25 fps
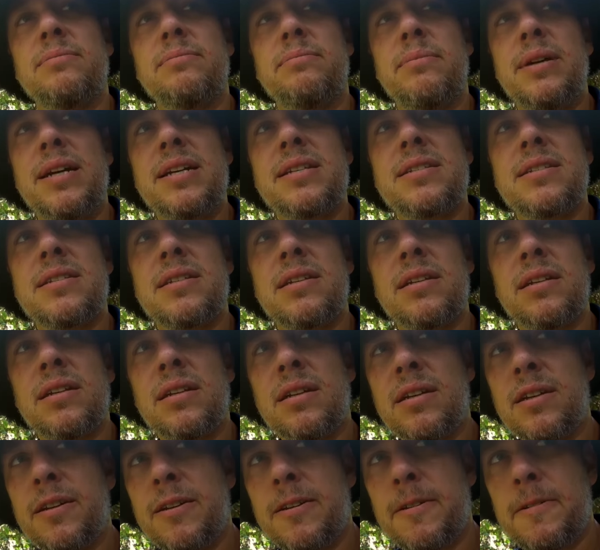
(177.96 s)
mess,
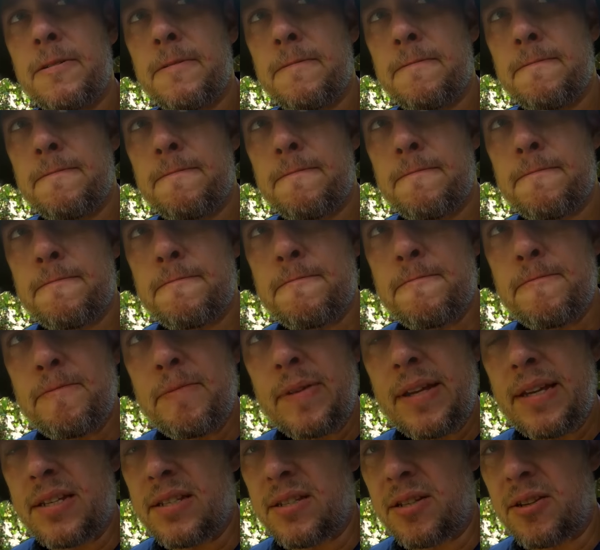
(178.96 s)

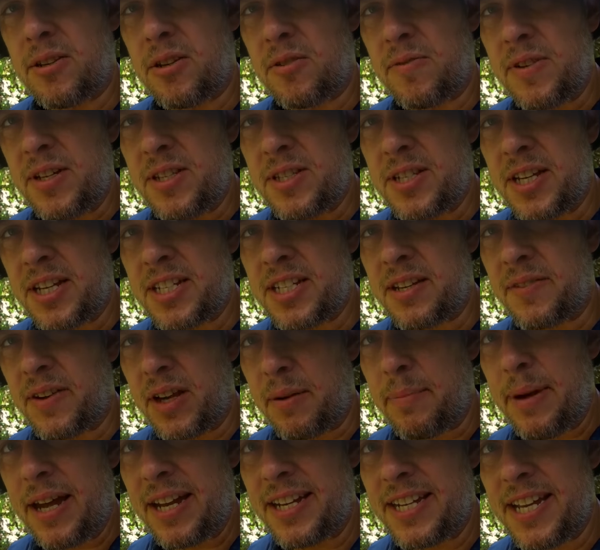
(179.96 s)
there's a lot of insects
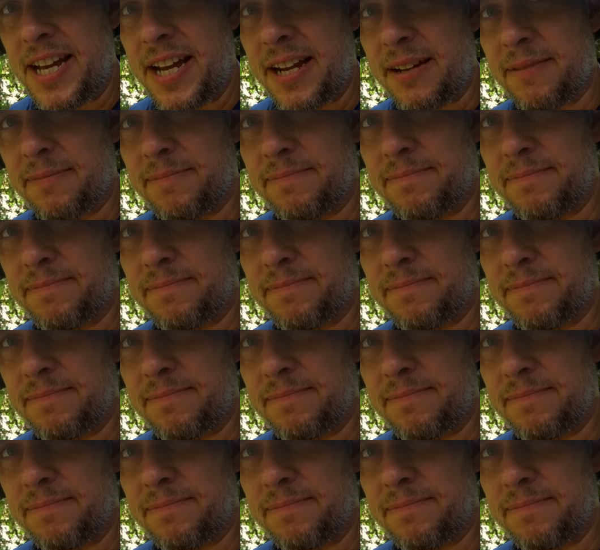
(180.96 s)
having a bad day.